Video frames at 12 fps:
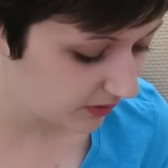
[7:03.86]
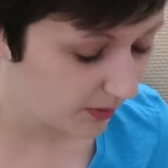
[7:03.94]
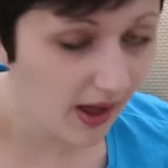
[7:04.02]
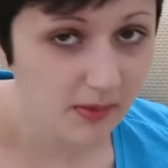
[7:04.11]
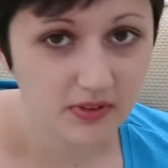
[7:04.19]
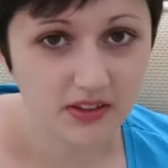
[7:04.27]
them
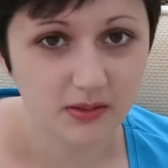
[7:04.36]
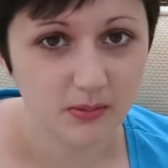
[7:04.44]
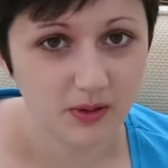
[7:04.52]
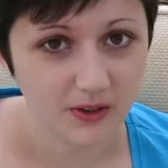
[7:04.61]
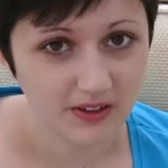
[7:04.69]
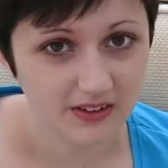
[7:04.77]
from
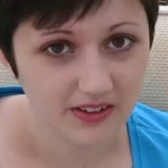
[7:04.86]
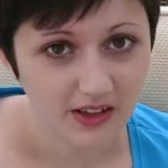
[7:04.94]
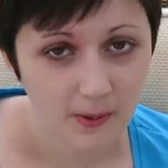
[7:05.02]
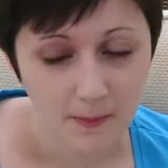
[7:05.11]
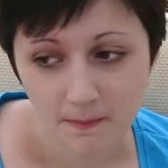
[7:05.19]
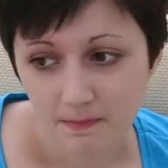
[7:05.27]
Amazon because
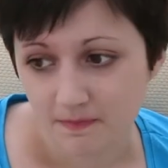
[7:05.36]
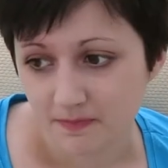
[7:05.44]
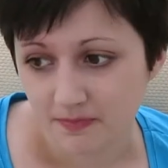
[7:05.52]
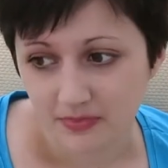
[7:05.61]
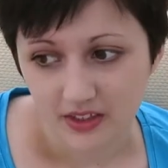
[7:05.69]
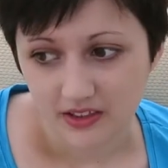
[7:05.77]

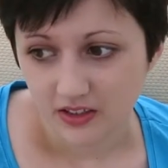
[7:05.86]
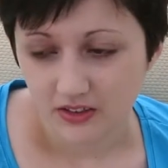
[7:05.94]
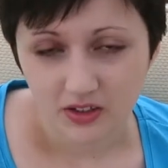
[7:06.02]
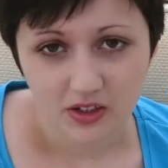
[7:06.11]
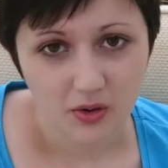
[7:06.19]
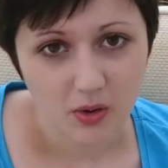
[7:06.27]
they're
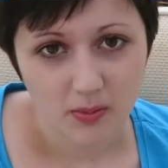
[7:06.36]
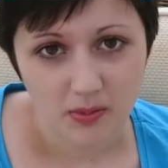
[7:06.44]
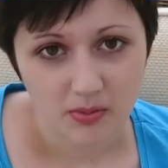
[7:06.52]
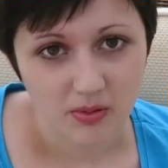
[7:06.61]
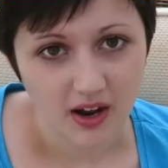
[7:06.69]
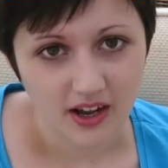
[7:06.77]
just going to go up
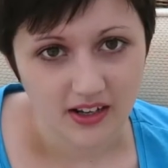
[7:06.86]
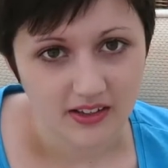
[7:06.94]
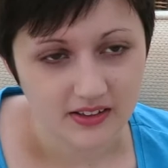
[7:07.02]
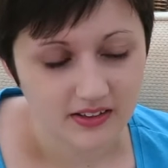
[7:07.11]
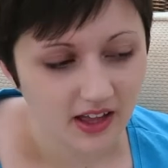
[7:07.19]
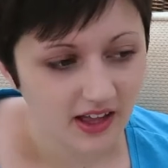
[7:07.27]
in
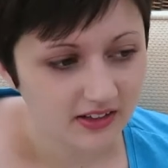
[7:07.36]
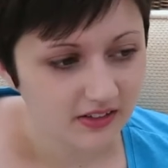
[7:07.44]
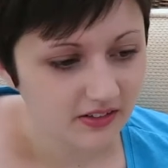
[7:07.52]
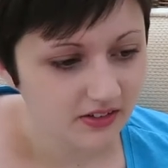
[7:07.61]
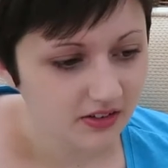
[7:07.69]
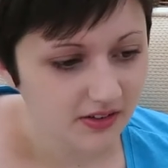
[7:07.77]
price
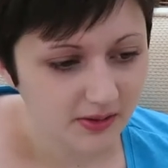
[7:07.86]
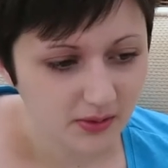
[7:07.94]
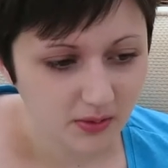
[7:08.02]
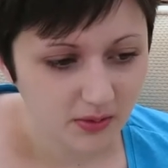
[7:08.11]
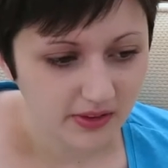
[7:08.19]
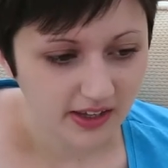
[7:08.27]
and
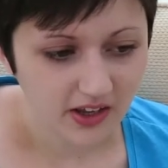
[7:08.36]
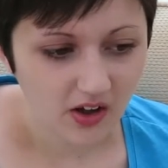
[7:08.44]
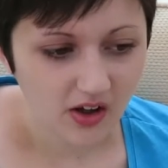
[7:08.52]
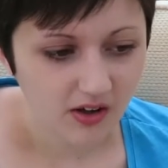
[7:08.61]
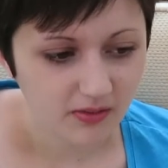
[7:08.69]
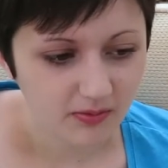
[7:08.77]
no, they
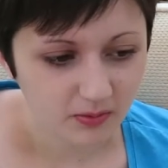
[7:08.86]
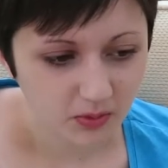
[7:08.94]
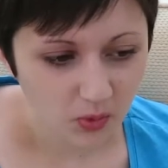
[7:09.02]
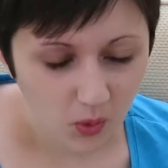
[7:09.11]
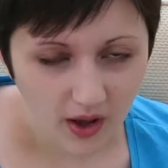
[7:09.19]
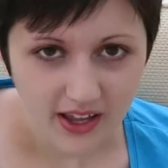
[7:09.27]
are
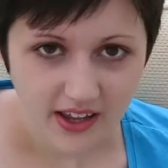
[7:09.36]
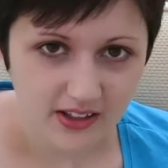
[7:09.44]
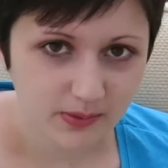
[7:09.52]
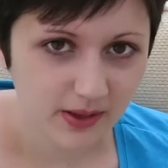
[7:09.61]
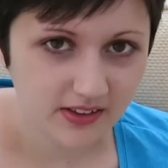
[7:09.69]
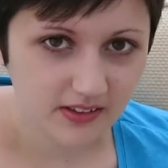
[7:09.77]
quite
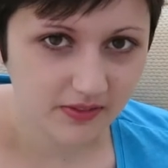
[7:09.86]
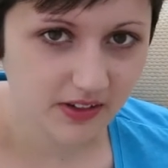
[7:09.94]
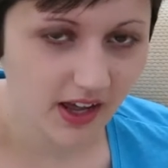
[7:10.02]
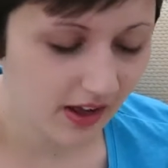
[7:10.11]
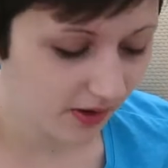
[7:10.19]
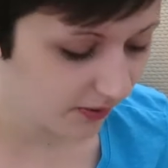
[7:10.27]

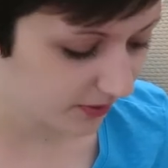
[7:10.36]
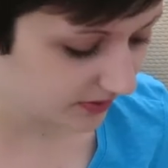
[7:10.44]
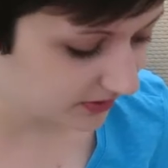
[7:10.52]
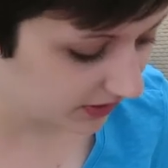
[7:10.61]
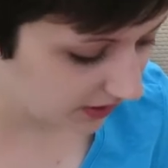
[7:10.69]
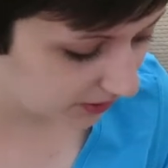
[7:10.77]
expensive now.
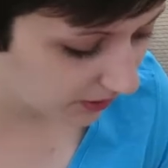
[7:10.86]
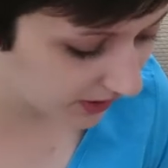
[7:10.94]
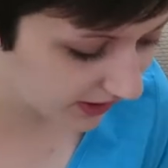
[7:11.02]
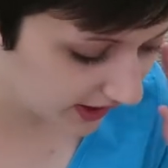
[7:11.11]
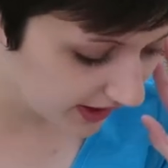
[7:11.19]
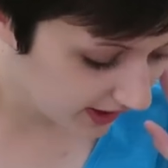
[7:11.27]

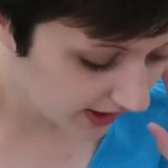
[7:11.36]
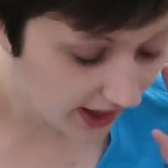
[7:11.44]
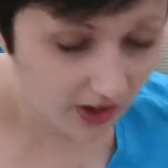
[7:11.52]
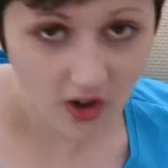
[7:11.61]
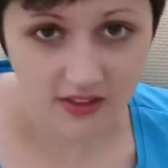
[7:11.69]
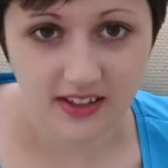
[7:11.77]
So
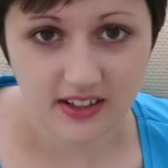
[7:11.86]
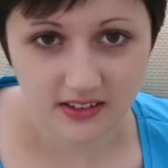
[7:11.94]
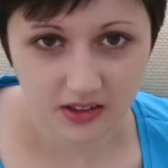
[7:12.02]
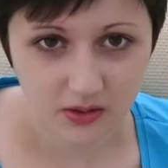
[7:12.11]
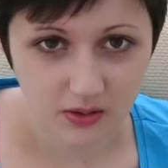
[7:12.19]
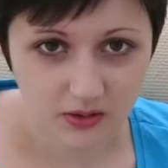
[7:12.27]
I got
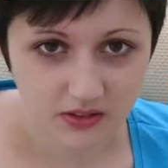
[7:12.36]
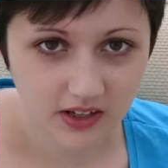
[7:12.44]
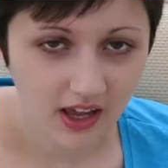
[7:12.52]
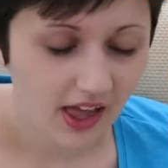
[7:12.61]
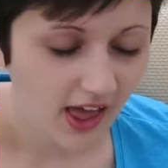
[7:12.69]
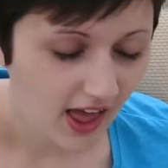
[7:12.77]
these used